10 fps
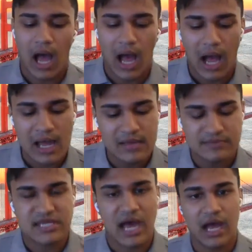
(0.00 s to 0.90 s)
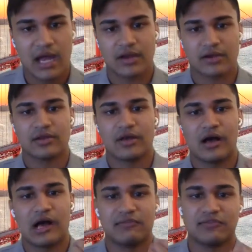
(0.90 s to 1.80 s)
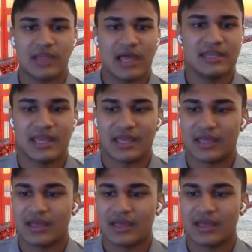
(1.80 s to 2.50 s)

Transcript: I am tired of letting